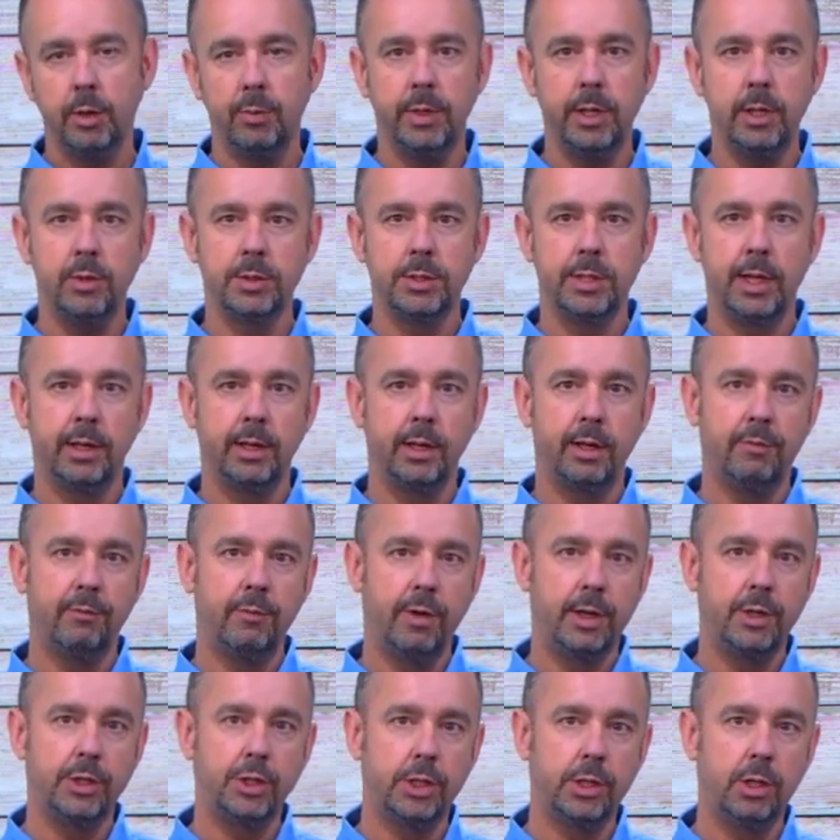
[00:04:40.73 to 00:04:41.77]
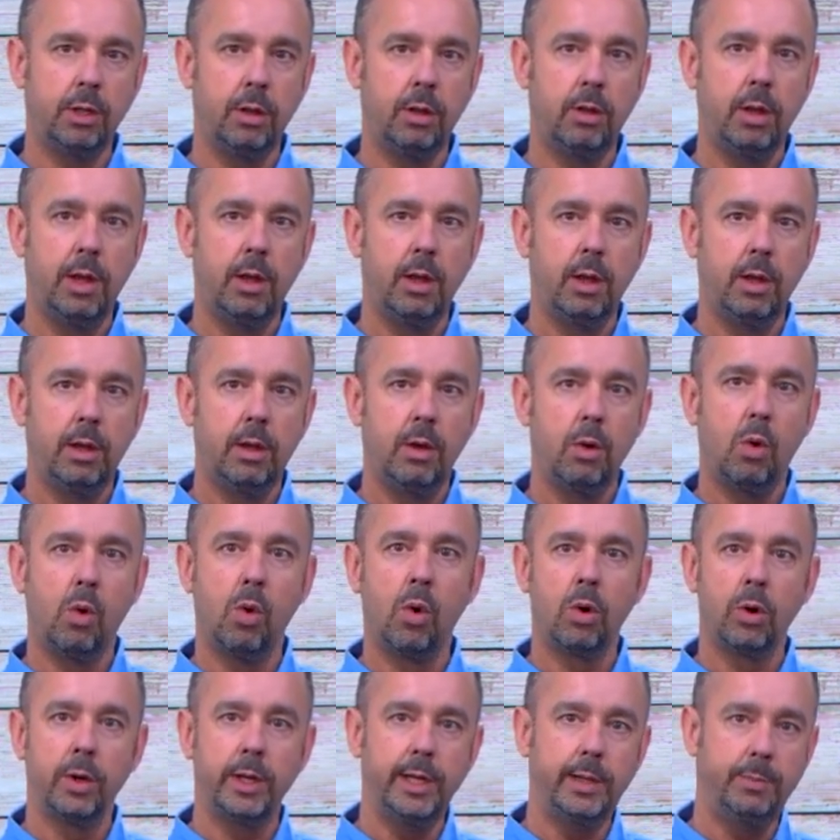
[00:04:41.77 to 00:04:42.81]
can be used on conventional
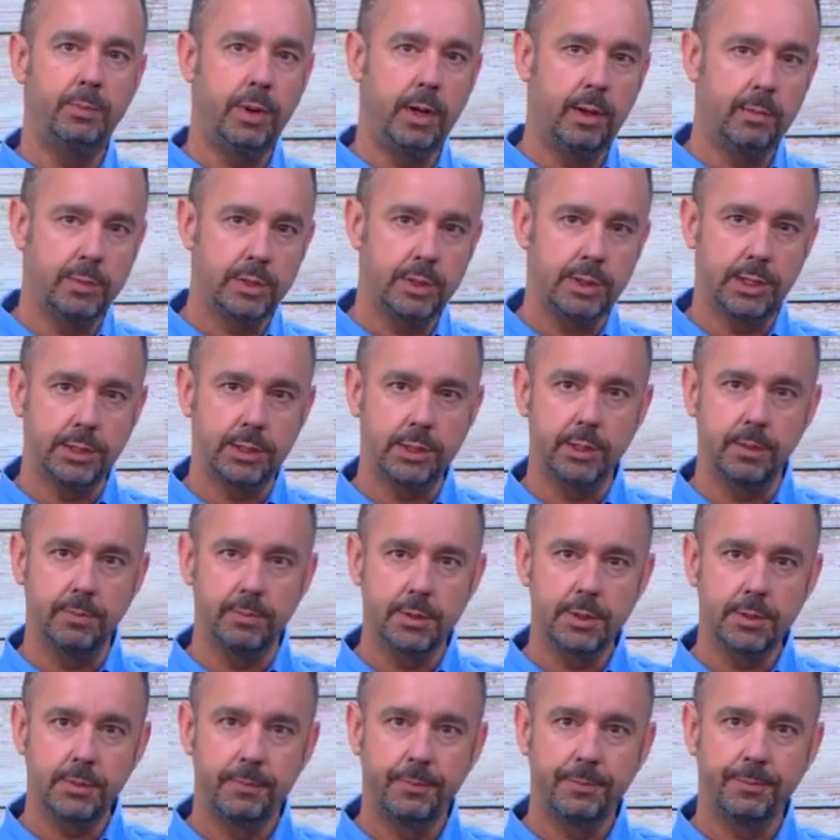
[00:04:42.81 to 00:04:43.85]
or heat pump systems.